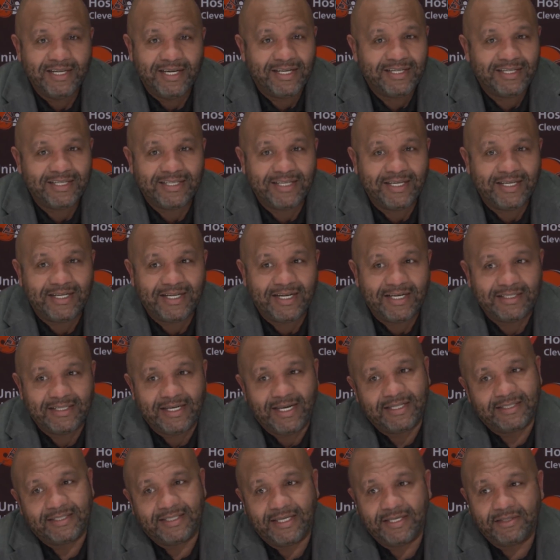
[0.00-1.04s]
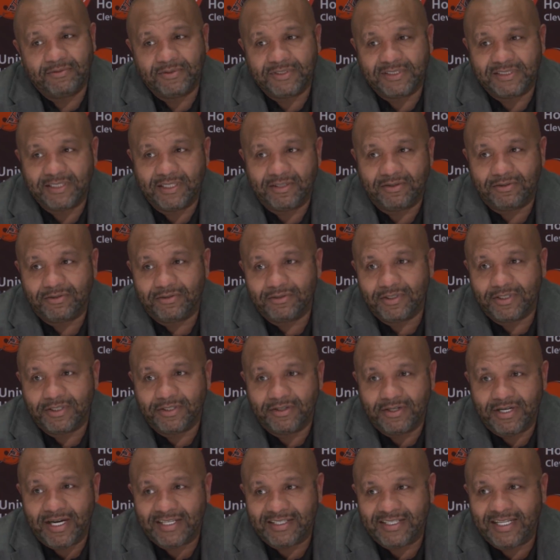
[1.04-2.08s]
And again, I think it was said
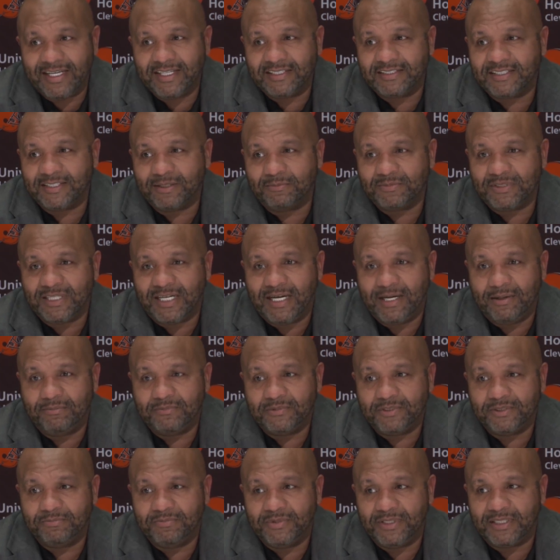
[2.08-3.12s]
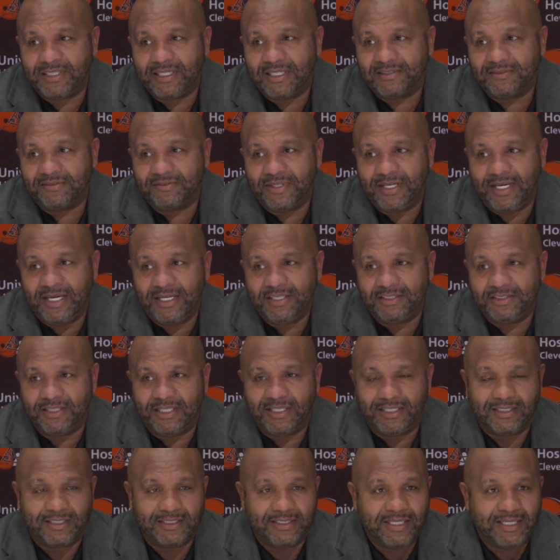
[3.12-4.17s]
earlier, I think sometimes because of the
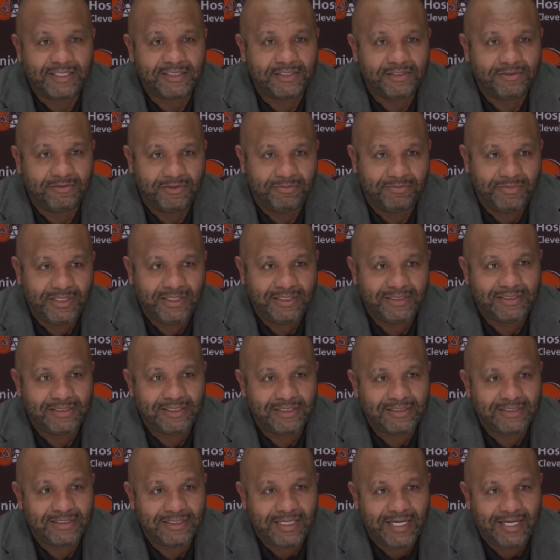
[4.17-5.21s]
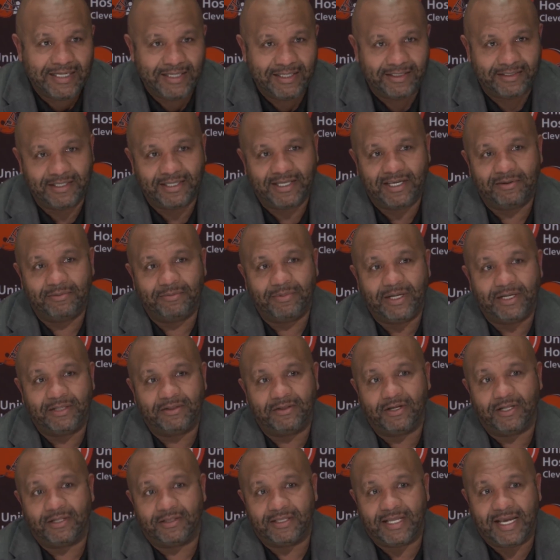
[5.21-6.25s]
AJ connection with me in Cincinnati, I think everybody
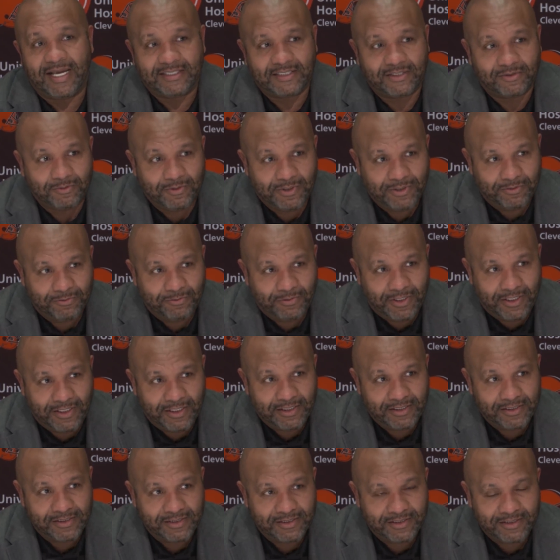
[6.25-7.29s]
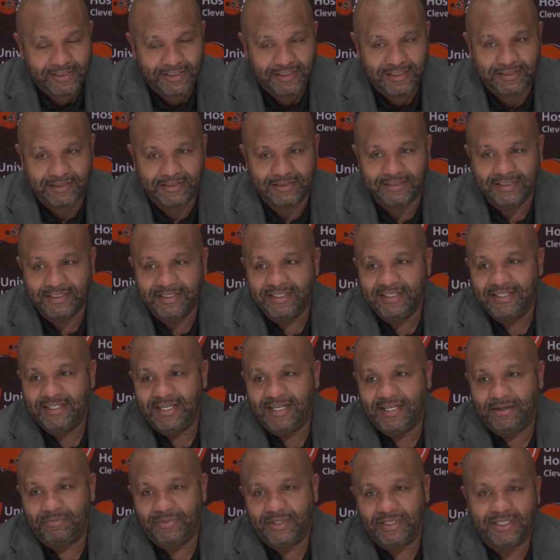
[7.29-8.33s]
thought that's what it was.
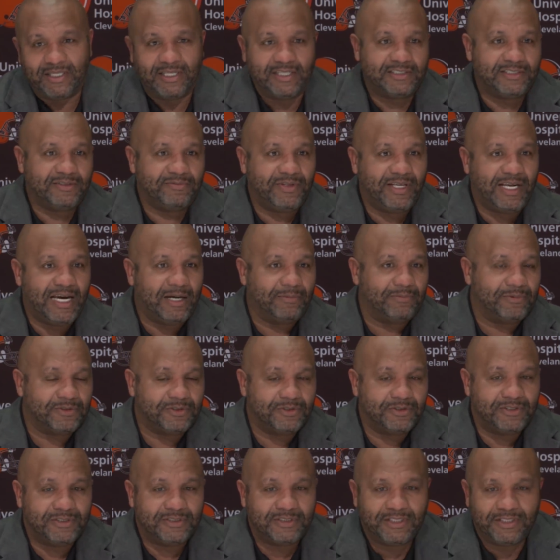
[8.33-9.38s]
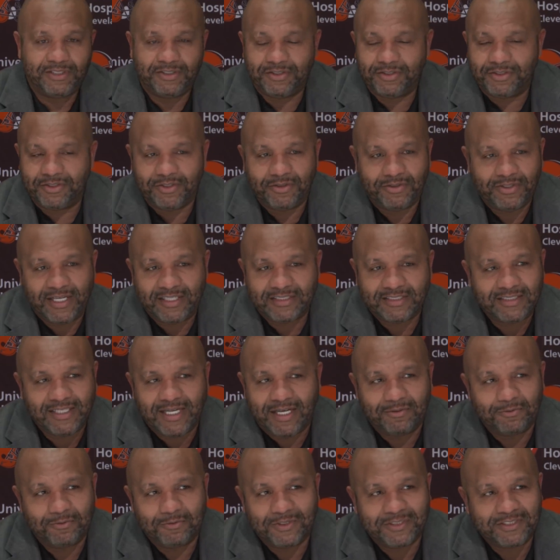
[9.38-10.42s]
And because of the opportunities a year ago, that's
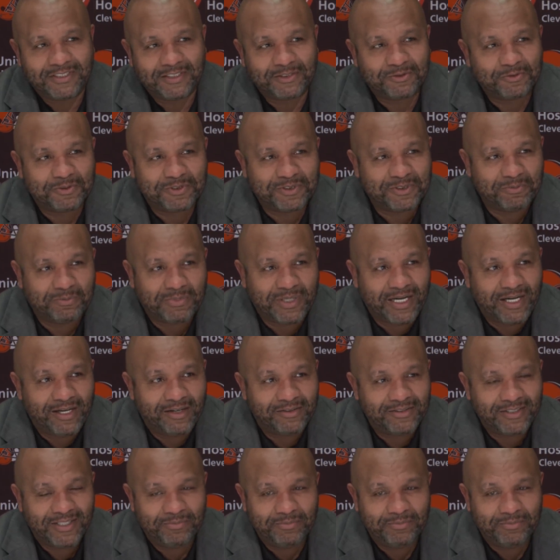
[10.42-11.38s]
not what this was about.